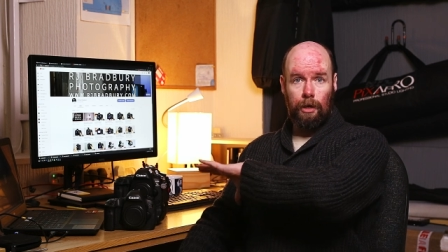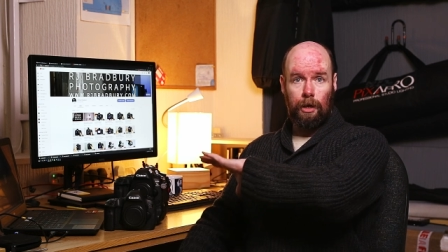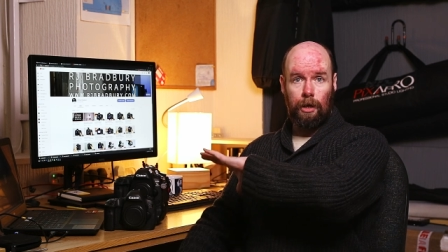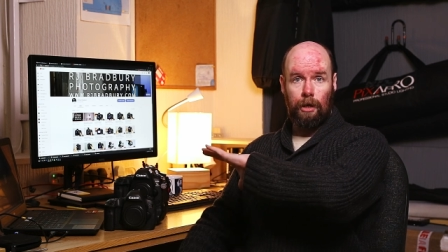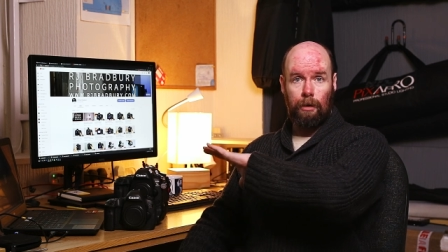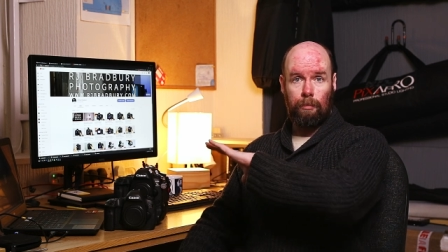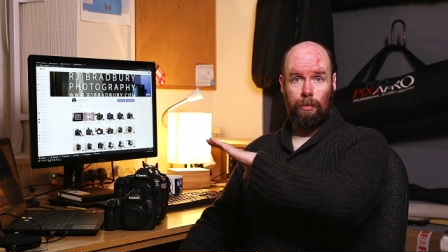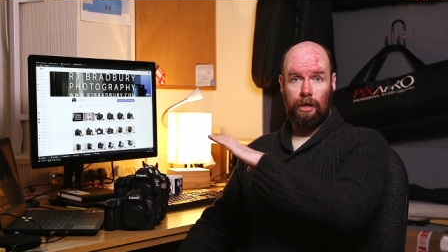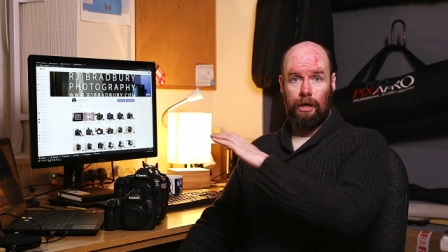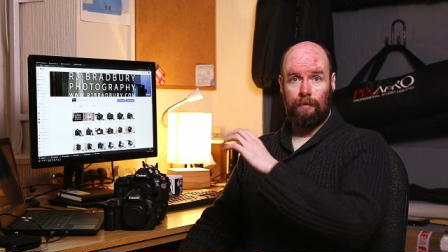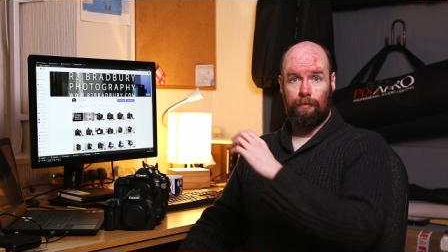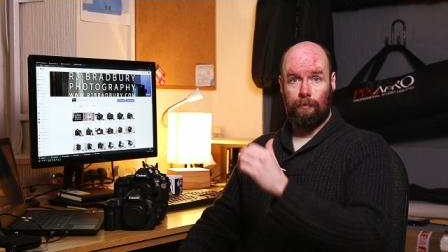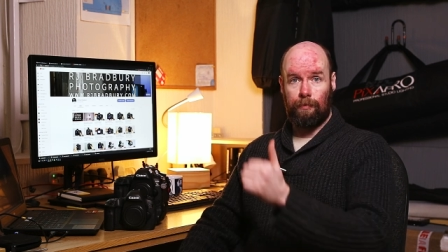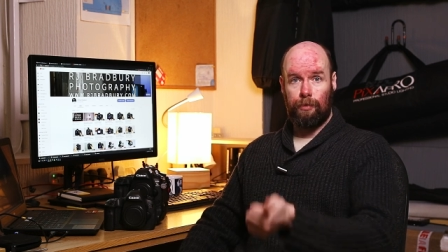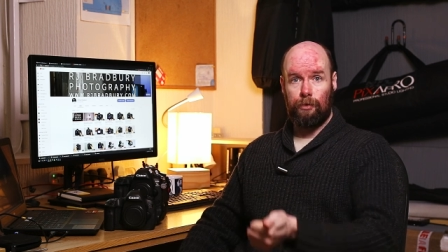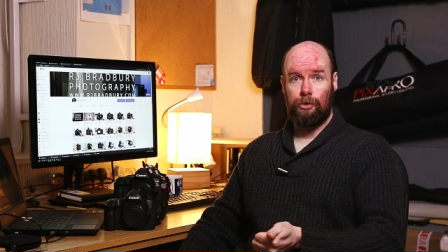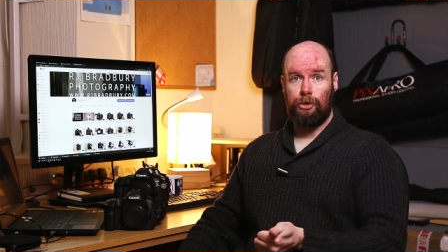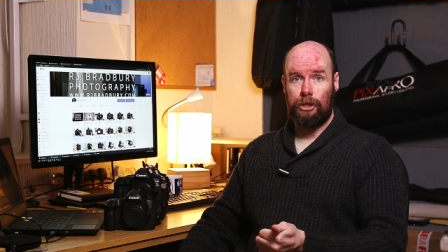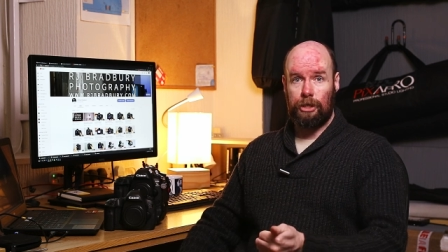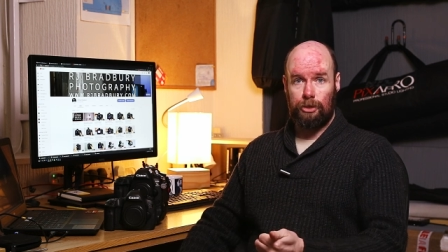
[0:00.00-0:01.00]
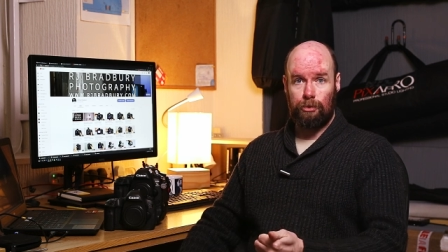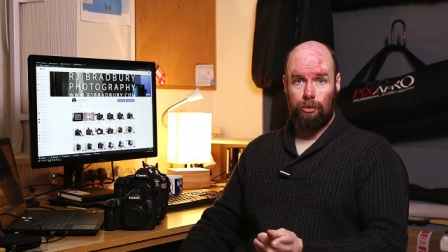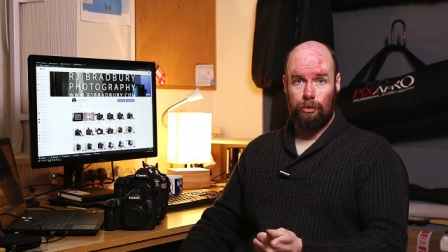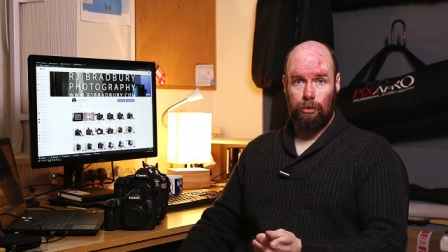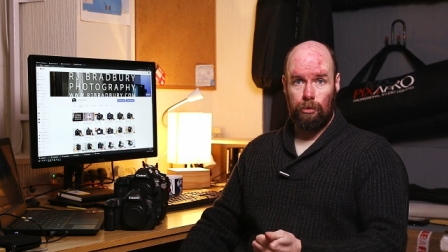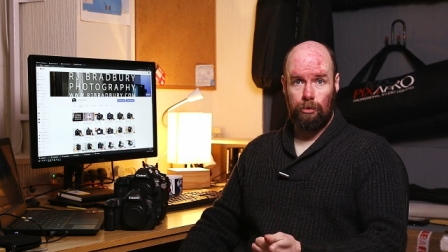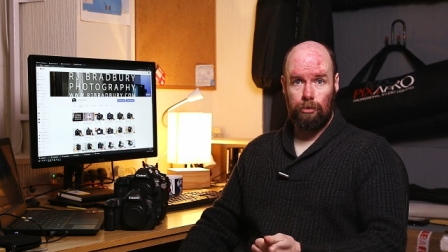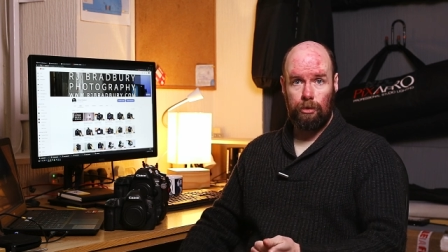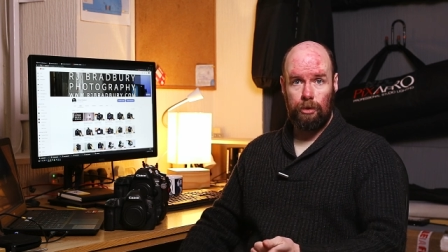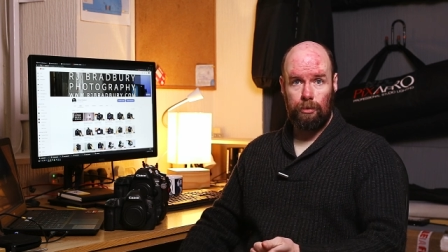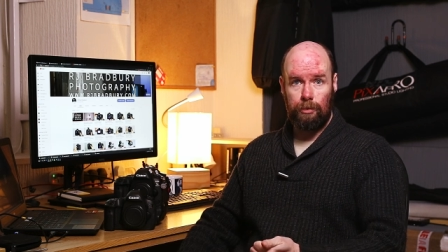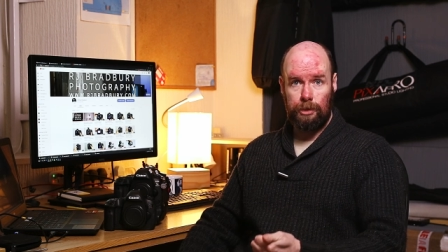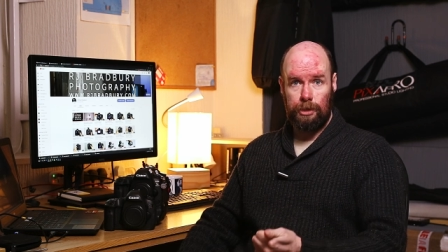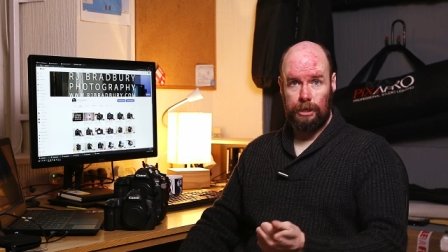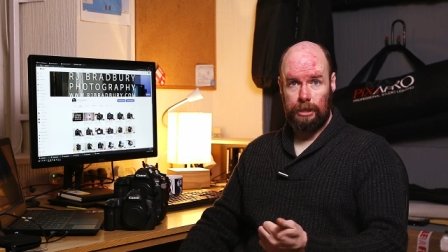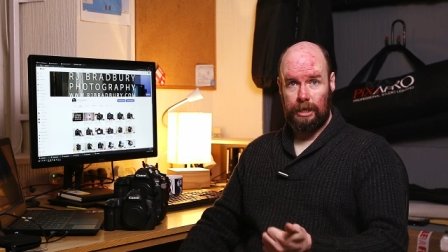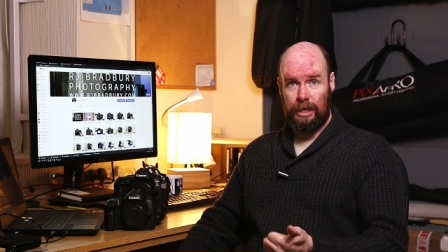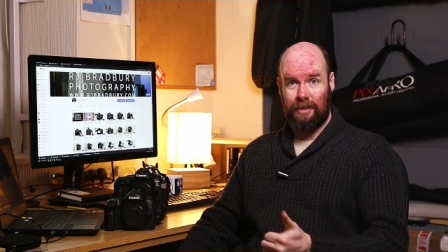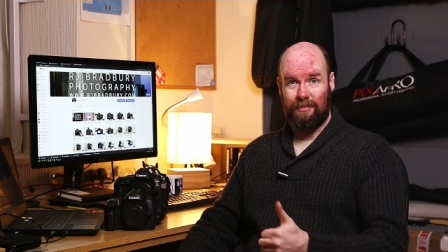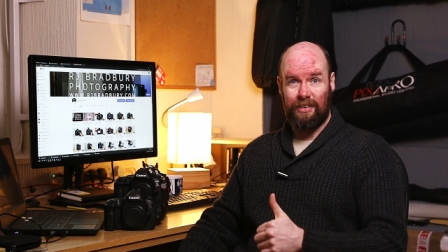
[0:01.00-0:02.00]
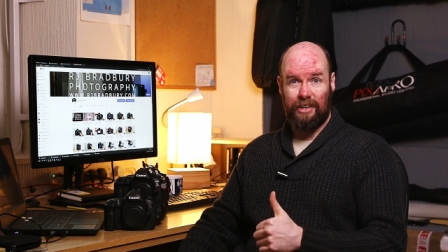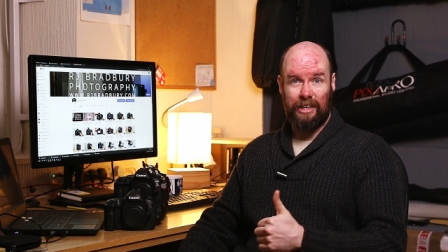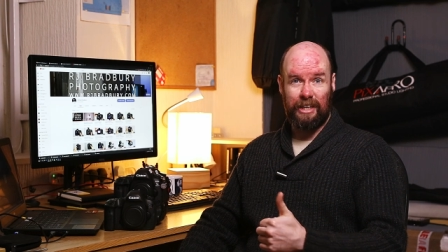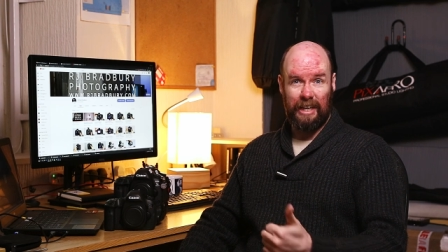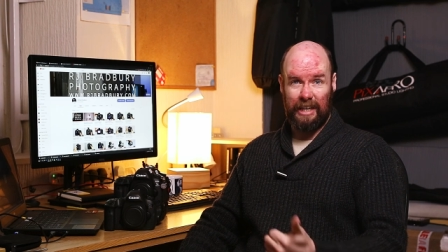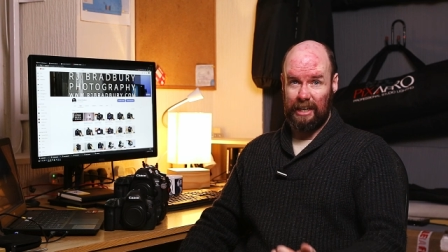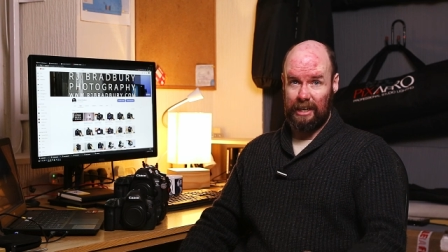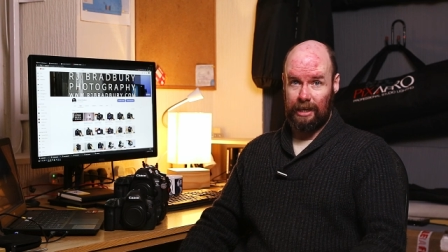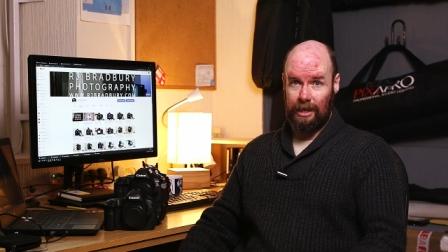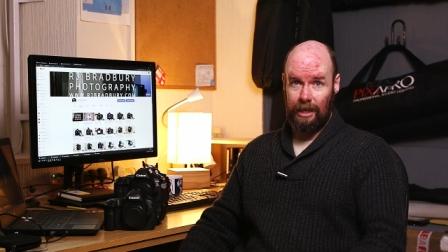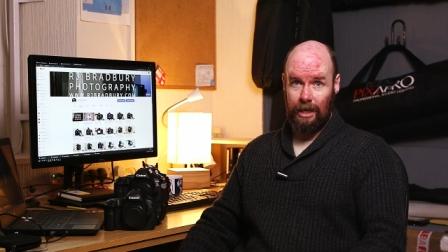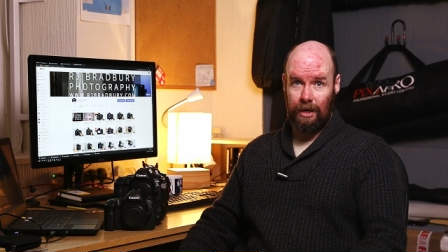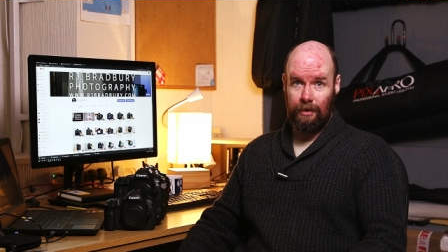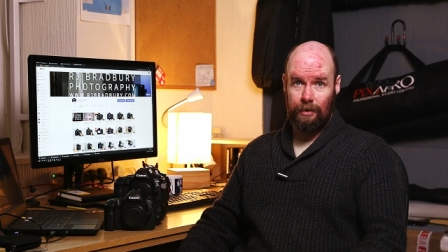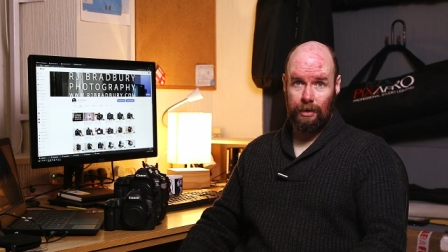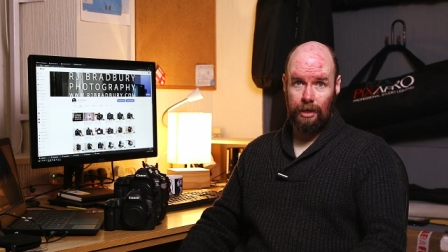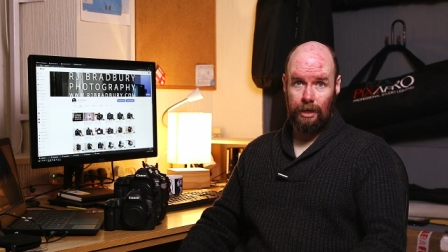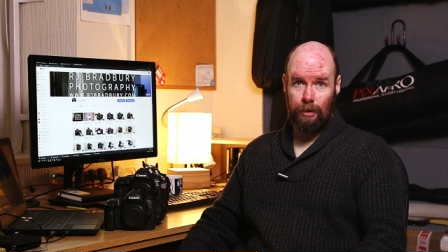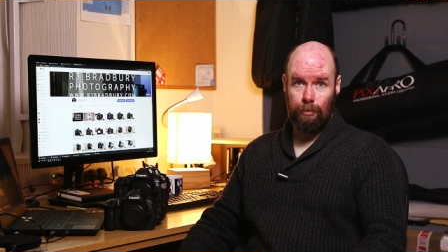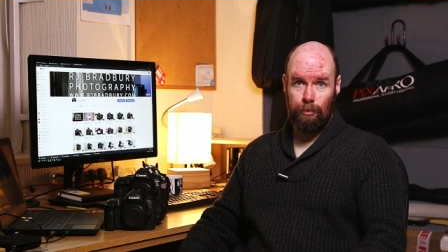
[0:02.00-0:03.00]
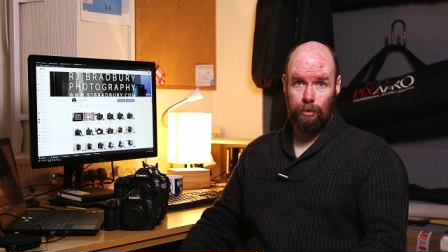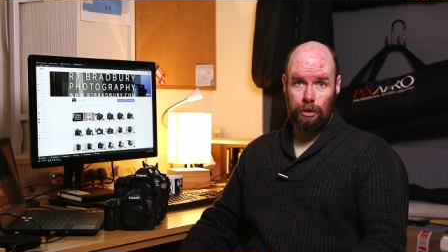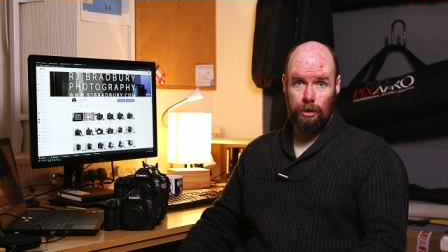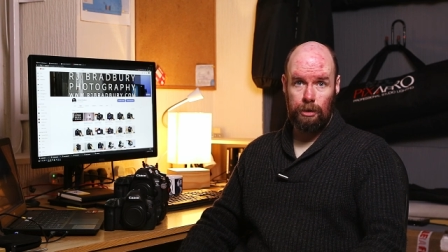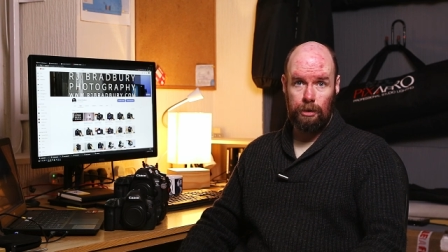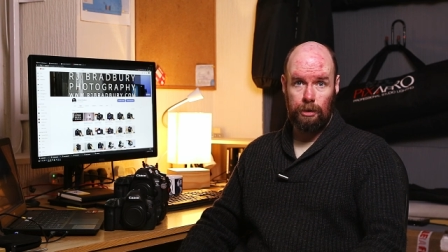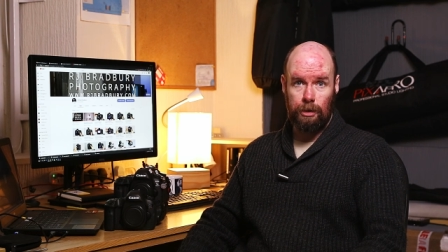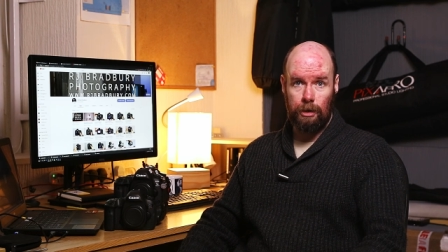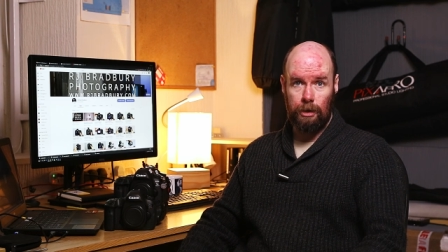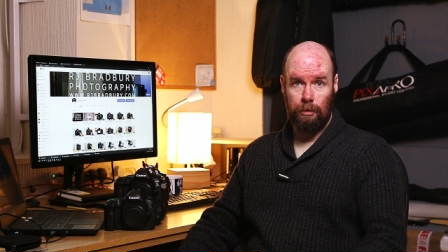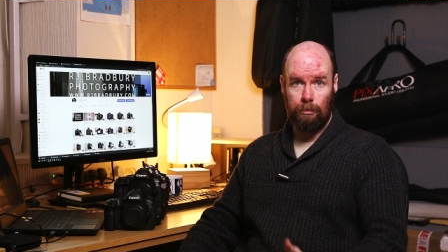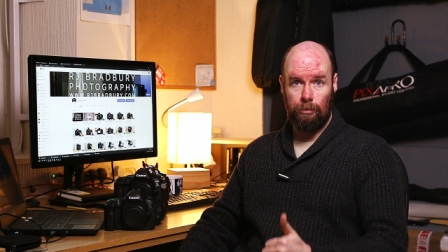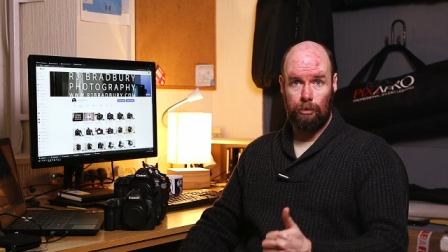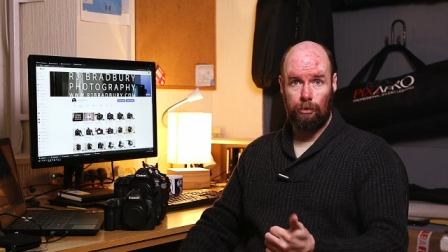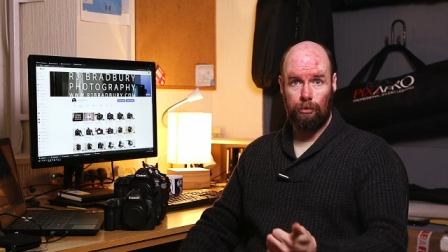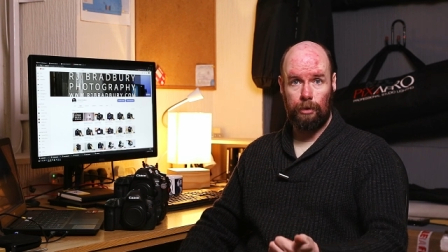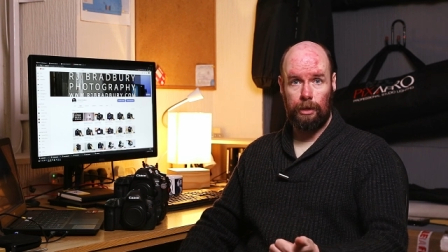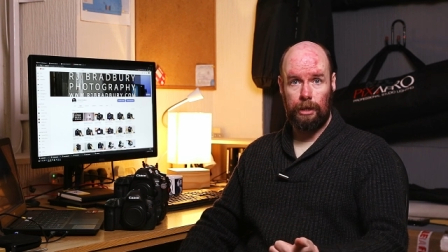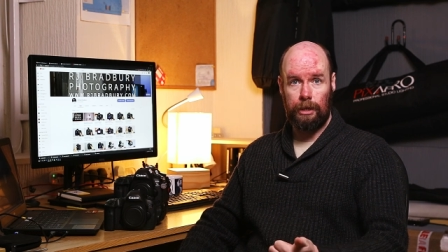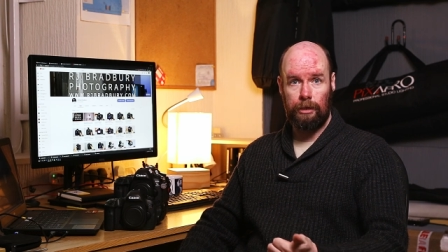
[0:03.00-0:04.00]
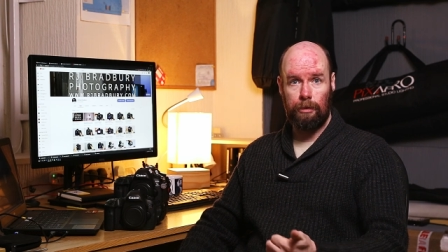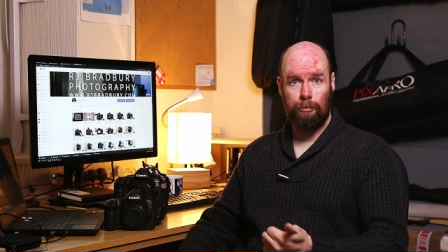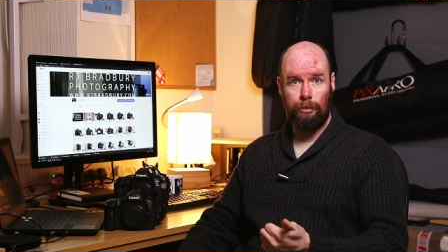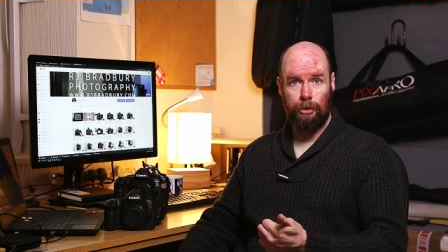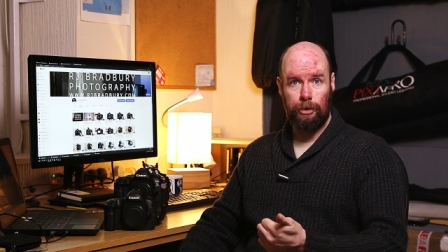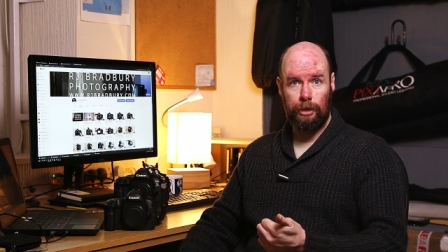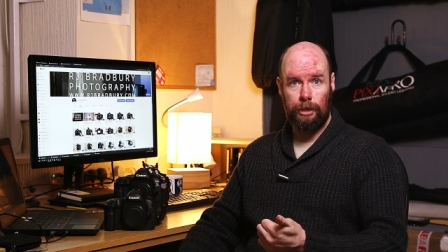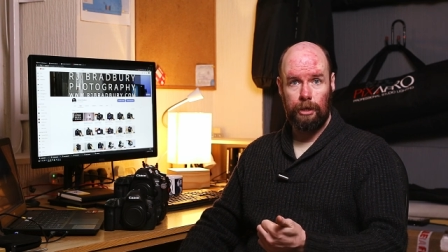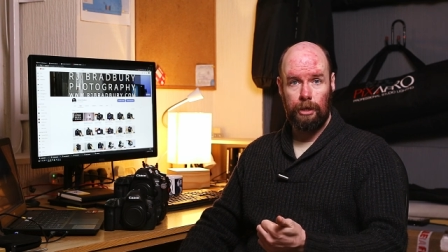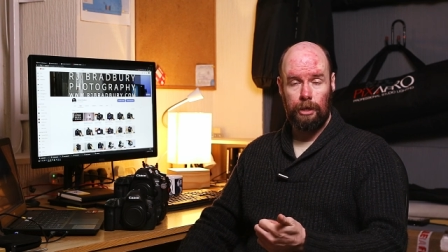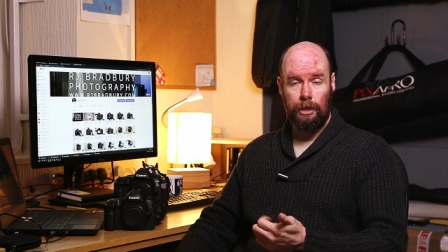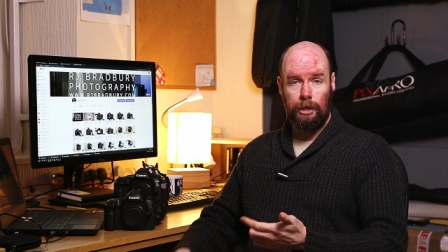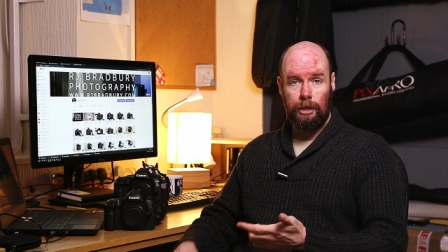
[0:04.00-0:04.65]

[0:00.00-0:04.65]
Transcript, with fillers: Um, I have a Fuji X100, which is kind of a daily carry camera, um, great little body.